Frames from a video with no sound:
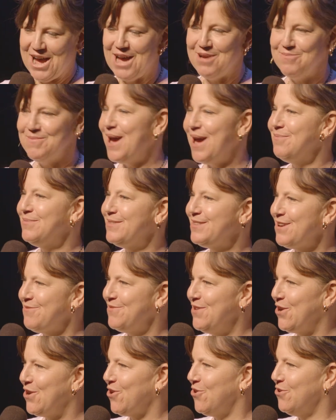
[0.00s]
I'm
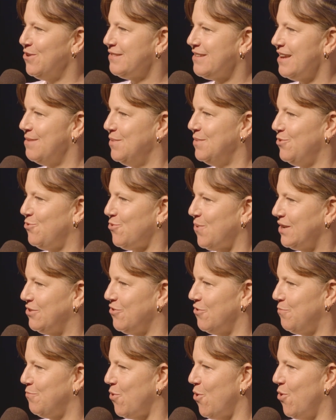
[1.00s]
Stephanie Curtis. I'm the
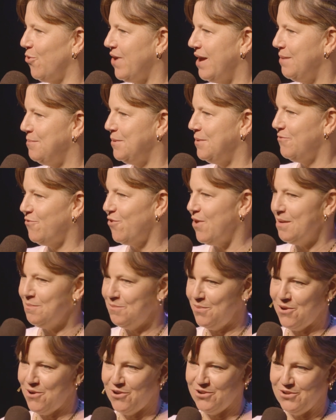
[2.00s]
director of programming for
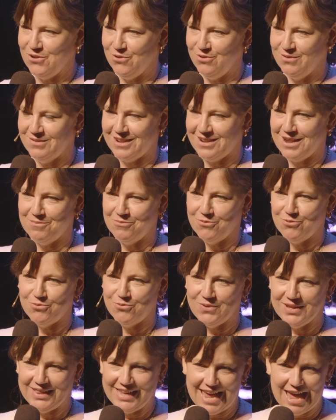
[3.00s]
NPR News, and I'm
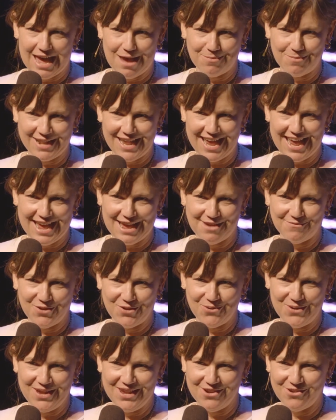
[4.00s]
really happy to have
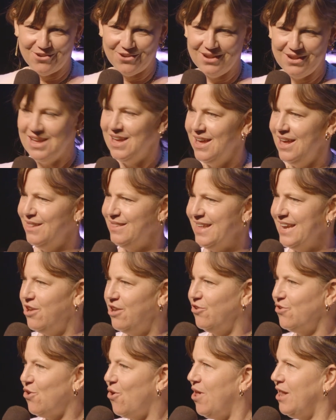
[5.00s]
you here. Thank
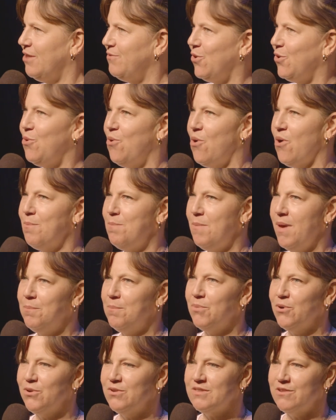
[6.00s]
you to all of you who are
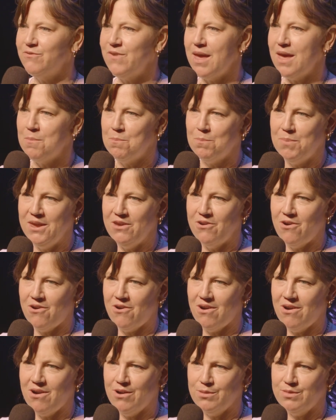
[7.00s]
members of
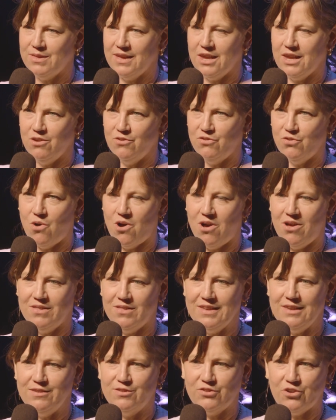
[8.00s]
NPR. Thank you to
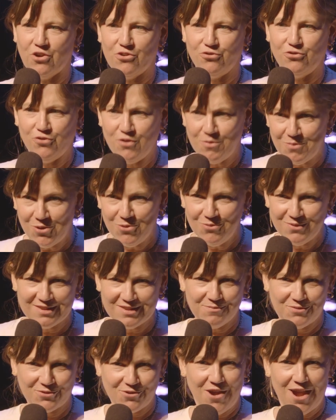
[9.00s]
all the Star Tribune
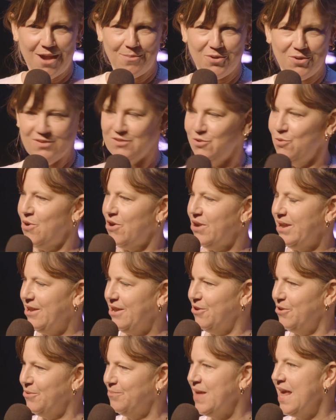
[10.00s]
subscribers who are
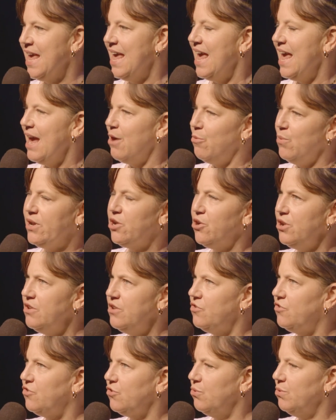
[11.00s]
here. We
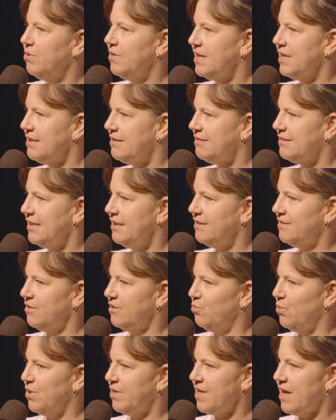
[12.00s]
couldn't do this
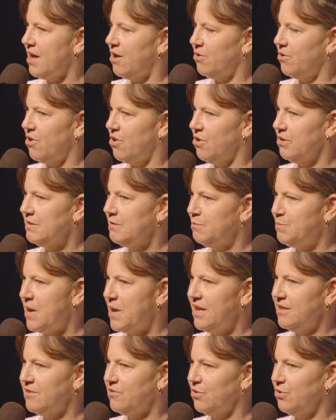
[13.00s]
season without our
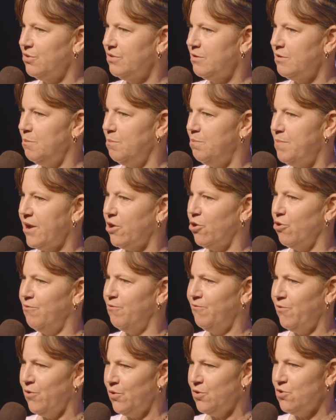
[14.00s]
sponsors, Becker
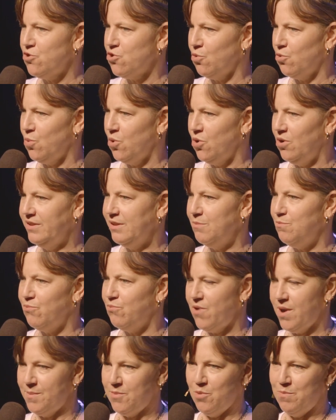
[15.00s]
Furniture World and
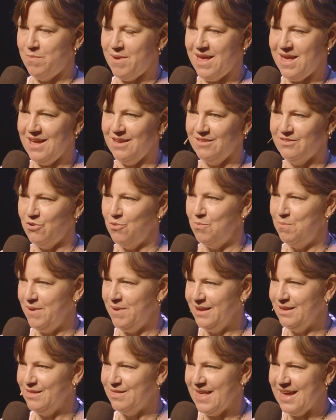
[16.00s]
Bremer Bank, so
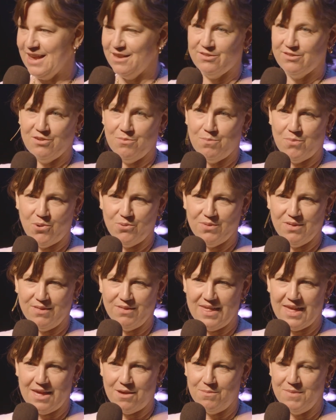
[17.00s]
big thanks to both
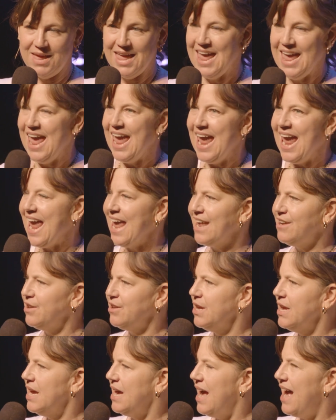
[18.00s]
of them.
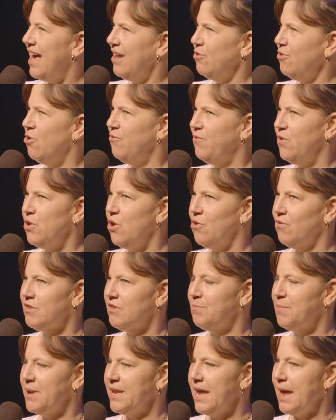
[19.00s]
And I don't know if you know
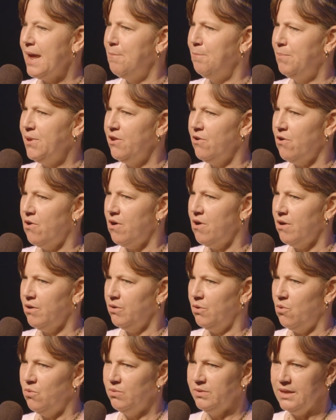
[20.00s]
this, but
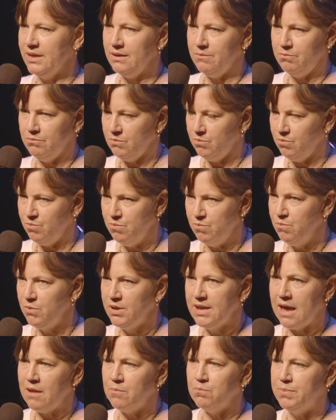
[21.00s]
NPR only
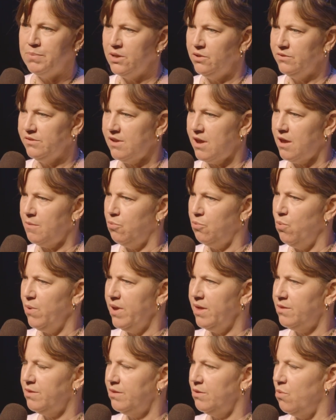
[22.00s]
got built up
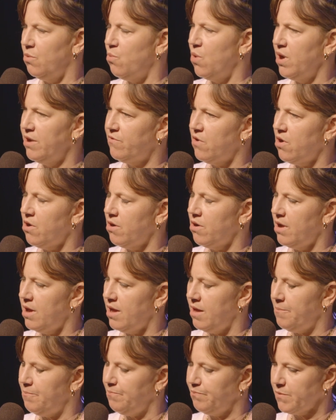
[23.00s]
with one of
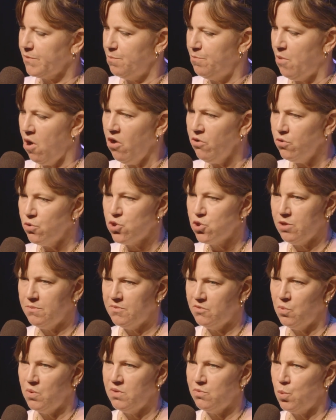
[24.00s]
our
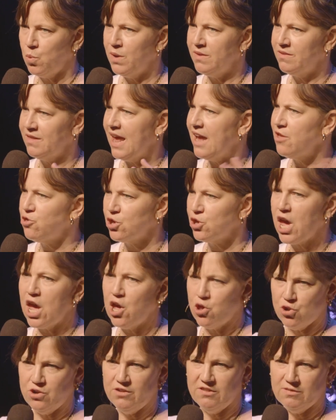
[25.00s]
partnerships with
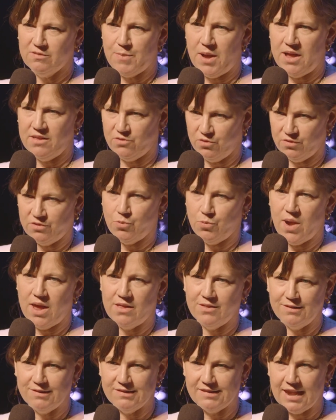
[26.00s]
educational sponsors
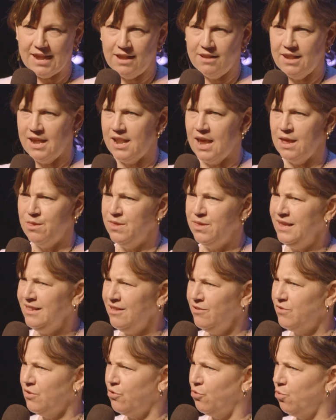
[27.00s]
around the state, and I think
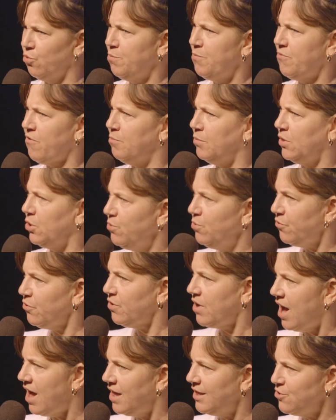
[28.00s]
that's a group from Luther
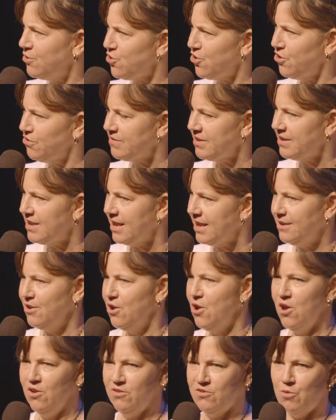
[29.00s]
College here tonight,
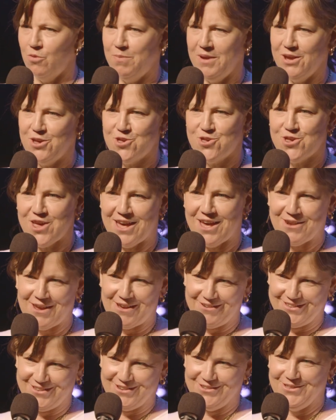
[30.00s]
so a big shout
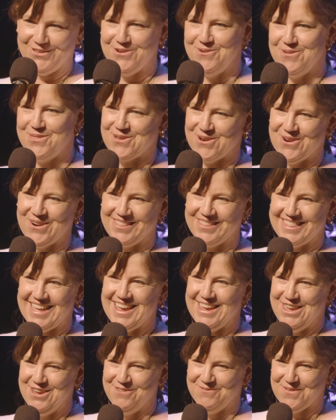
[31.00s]
out to Luther.
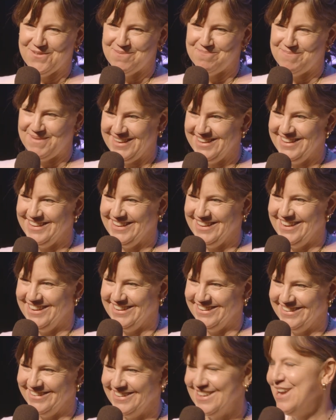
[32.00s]
Thank you for being
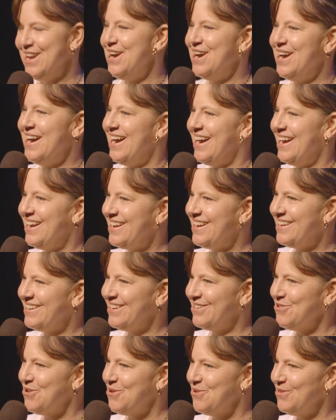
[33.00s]
here.
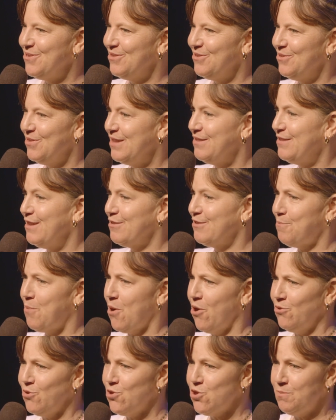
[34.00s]
This is a
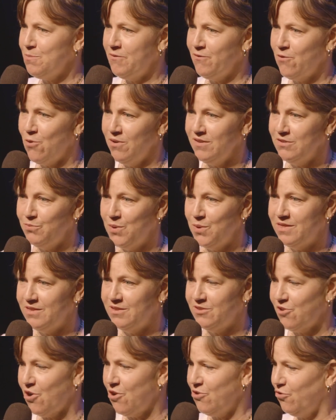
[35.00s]
partnership, of course,
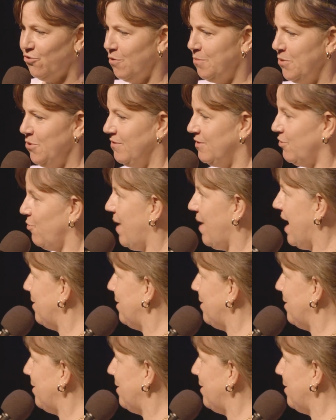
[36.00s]
with Star Tribune, so